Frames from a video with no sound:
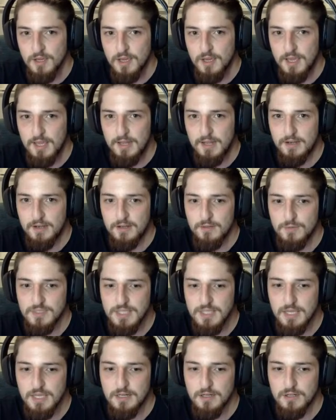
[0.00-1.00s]
and it was
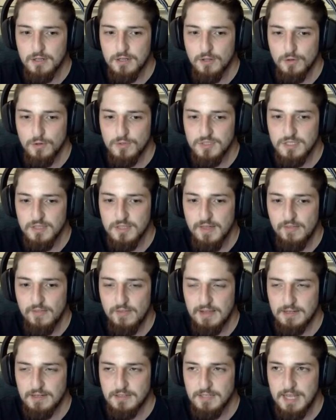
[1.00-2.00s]
getting close to that
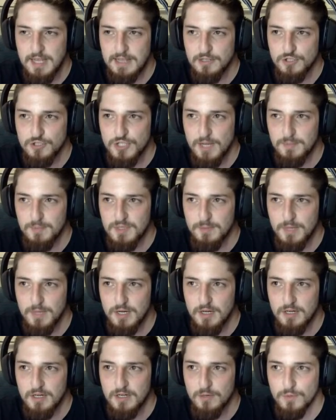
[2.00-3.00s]
like 10 chapter
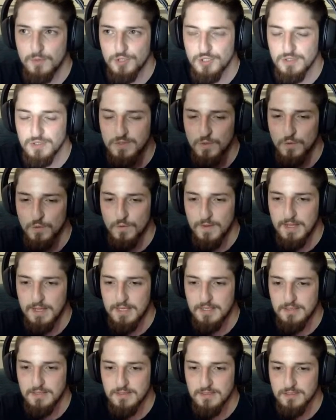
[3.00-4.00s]
mark, which is
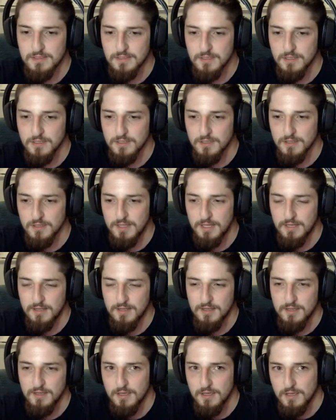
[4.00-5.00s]
always like
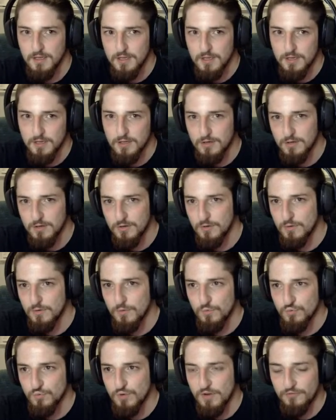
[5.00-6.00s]

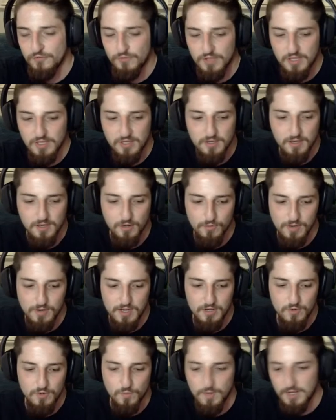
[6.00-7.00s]
roughly
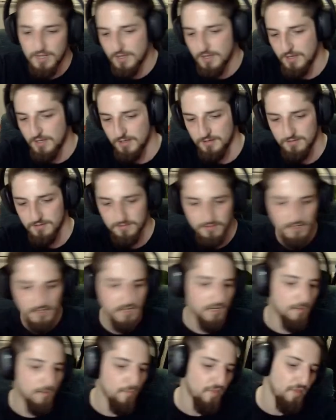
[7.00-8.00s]
around where
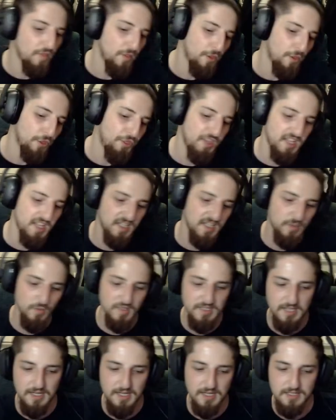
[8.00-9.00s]
things will
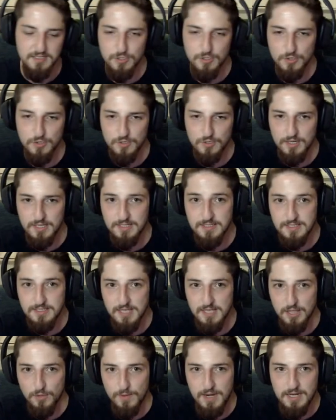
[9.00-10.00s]
start to
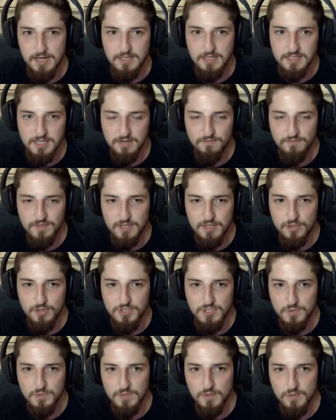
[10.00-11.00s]
accelerate if they're not
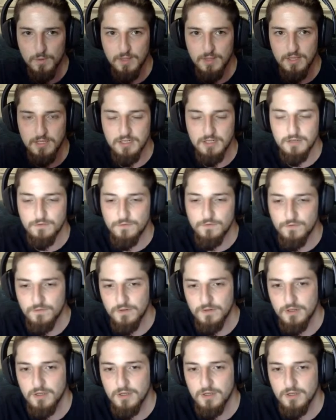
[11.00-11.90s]
doing well enough.